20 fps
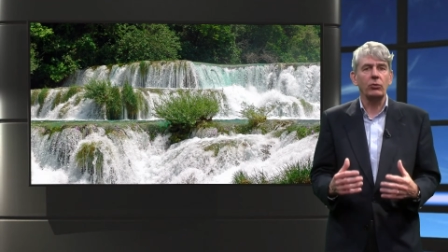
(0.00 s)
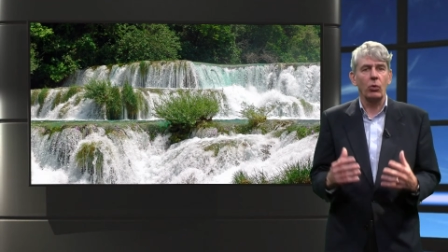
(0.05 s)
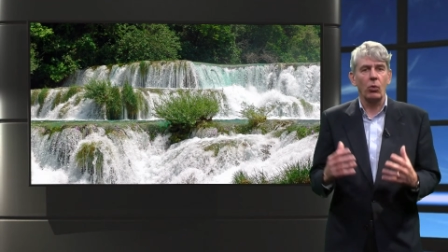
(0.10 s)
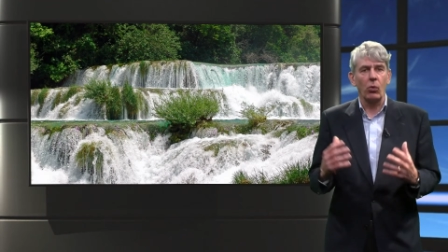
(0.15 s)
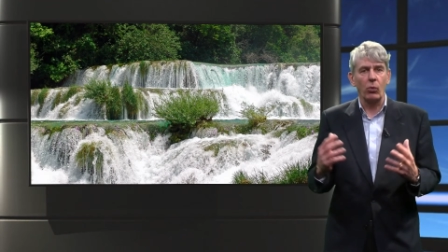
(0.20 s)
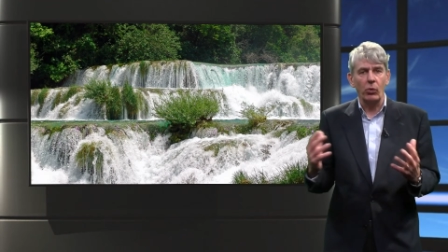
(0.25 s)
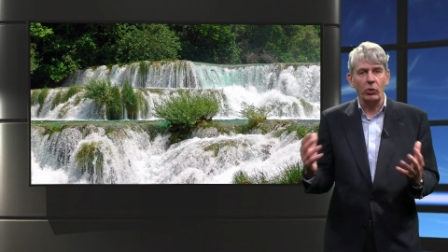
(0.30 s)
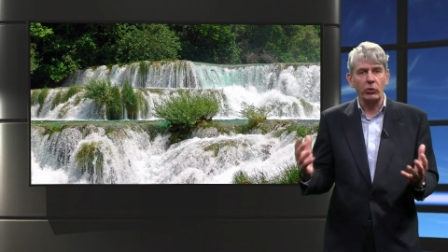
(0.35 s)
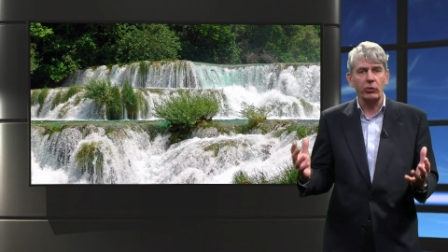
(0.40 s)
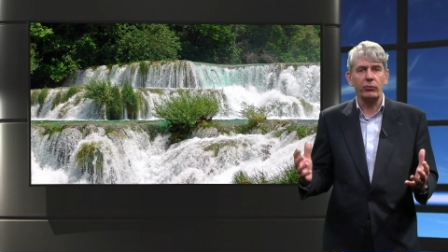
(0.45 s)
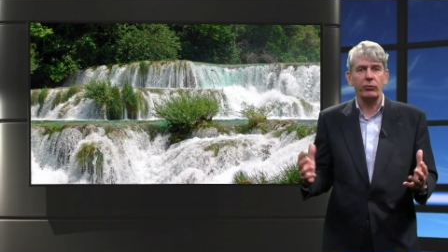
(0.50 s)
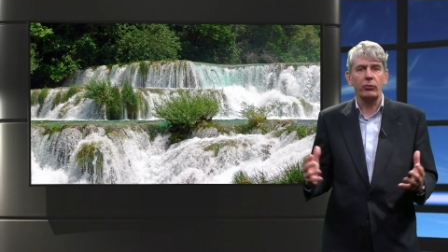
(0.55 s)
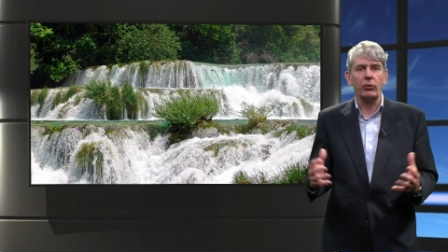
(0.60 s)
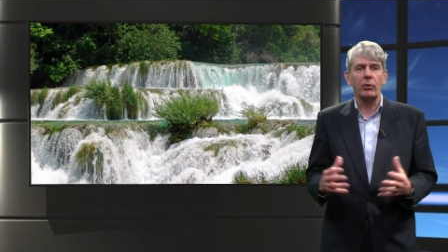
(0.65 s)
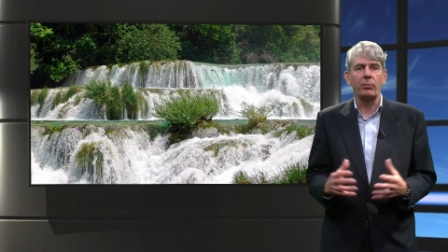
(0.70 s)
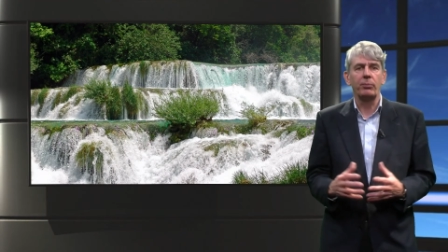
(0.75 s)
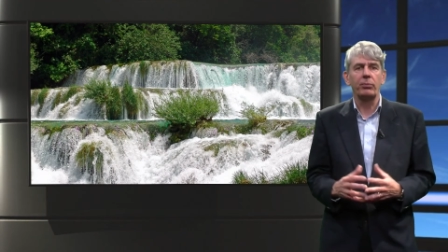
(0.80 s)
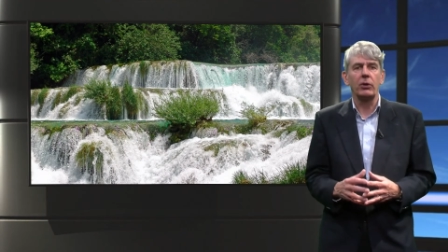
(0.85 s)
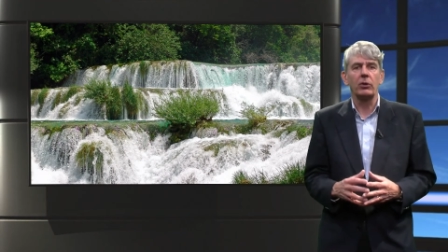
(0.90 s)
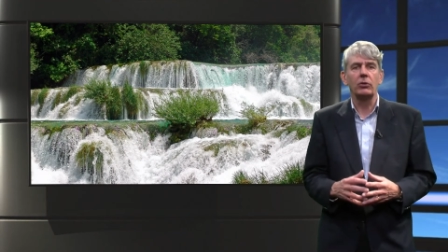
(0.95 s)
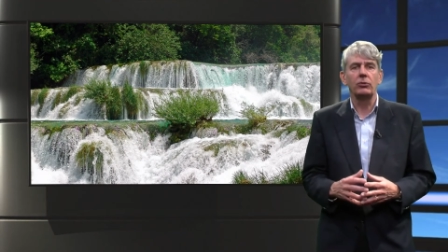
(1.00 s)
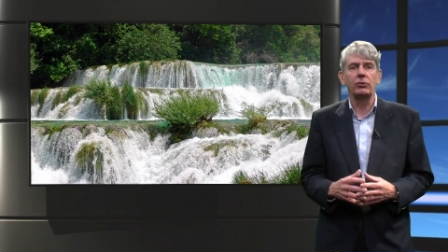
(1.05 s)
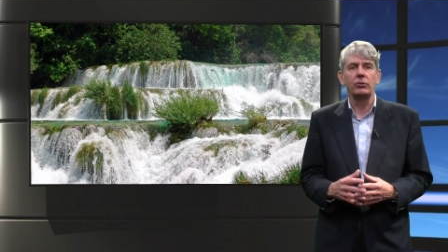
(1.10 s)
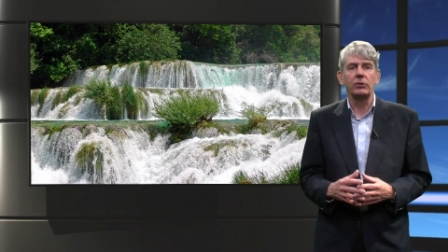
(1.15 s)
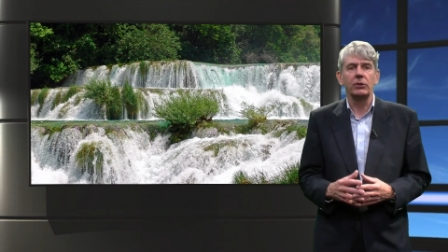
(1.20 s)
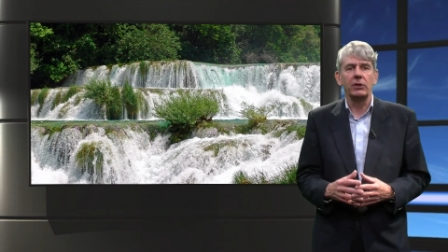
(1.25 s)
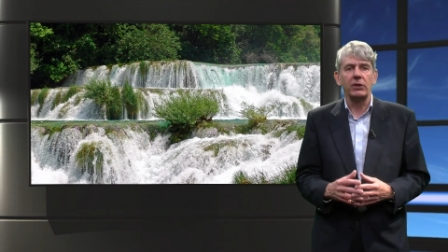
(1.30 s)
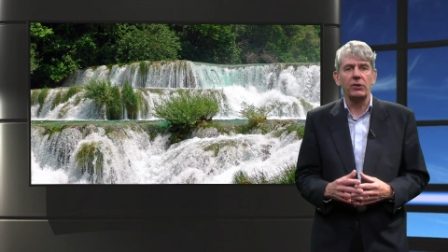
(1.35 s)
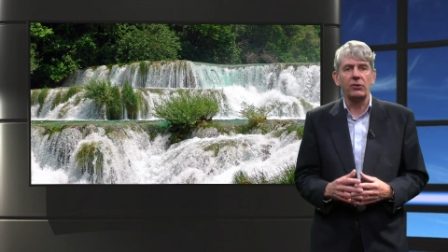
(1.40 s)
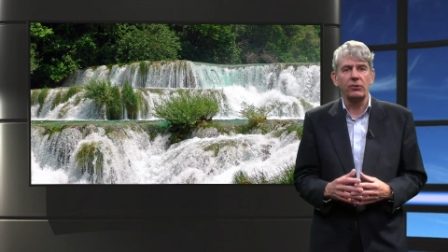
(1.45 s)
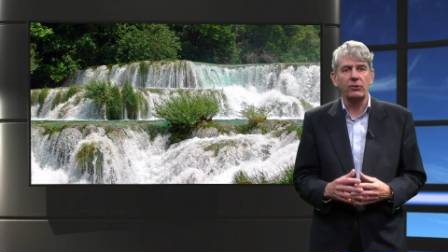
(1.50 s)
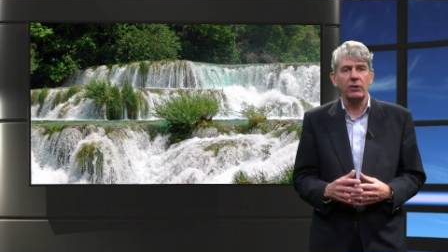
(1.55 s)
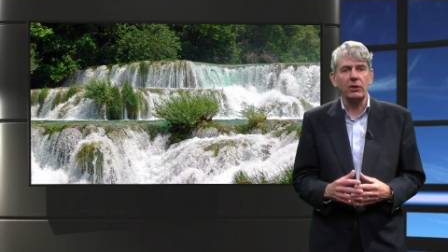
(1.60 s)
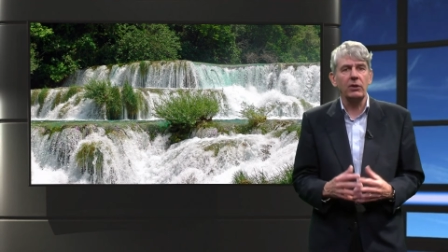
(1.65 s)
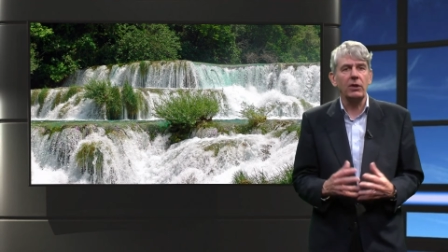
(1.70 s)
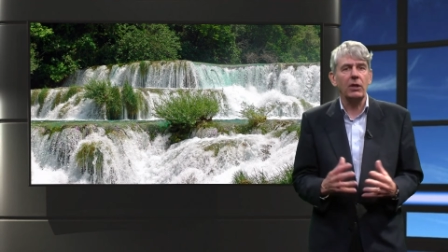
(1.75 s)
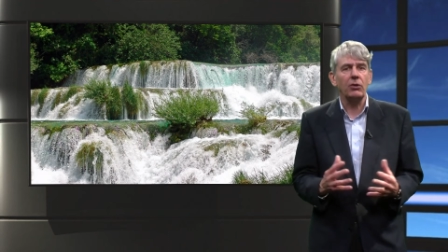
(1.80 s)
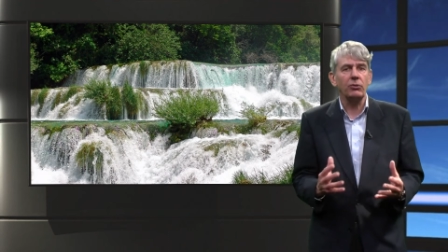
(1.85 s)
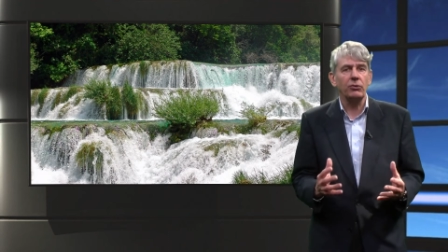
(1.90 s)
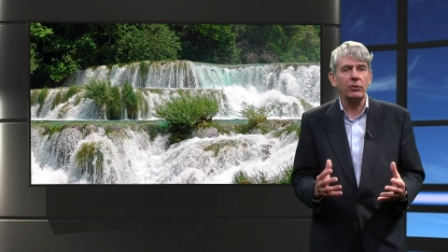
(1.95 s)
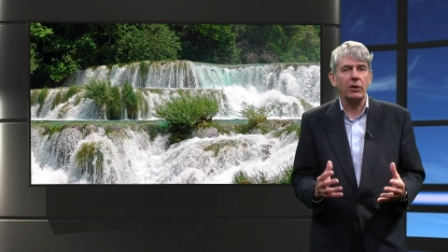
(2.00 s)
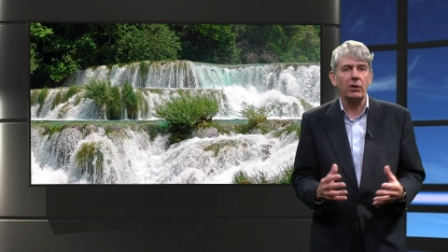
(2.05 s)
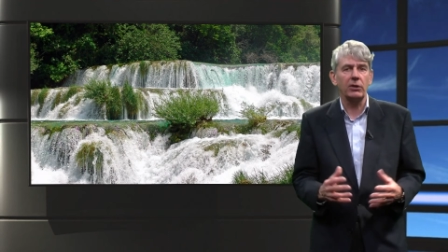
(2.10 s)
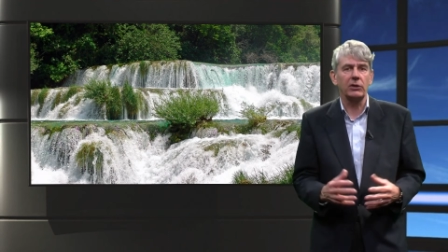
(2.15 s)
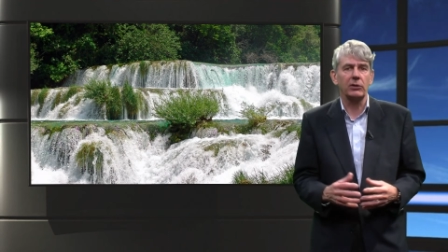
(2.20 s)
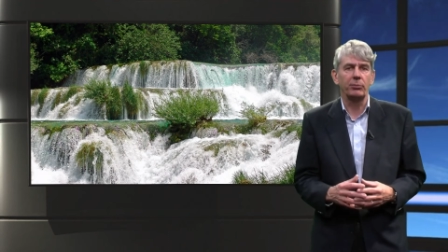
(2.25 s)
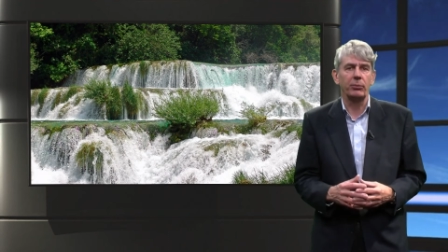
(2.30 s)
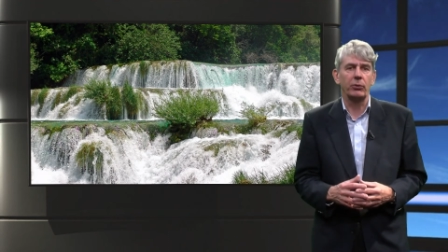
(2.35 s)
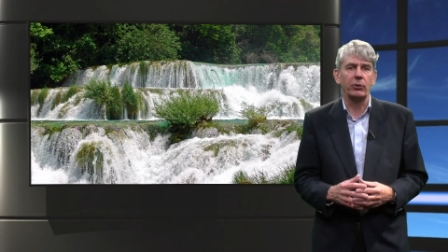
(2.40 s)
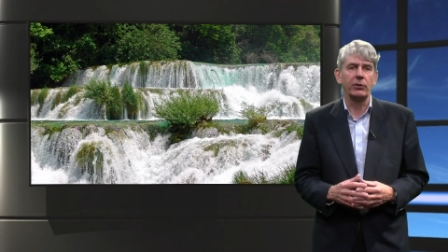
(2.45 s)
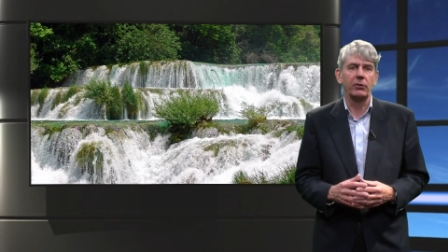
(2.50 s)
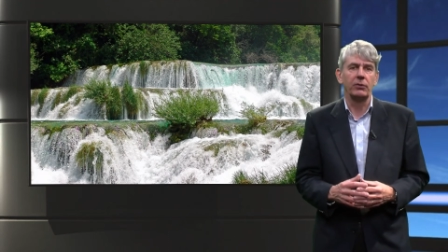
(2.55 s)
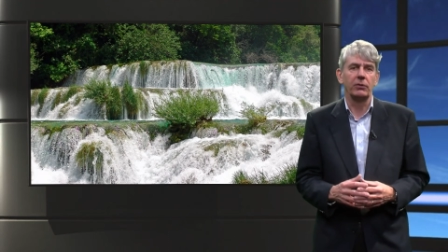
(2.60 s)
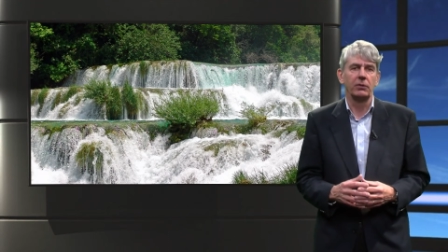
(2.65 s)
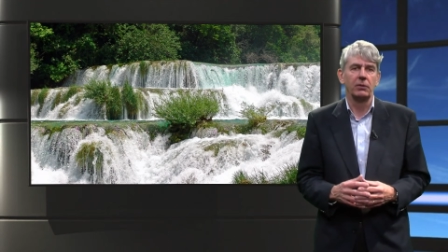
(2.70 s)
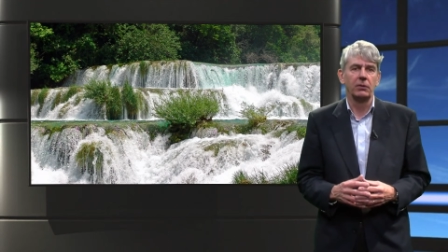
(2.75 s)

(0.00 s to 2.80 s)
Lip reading: or waterfall approach is still our starting point.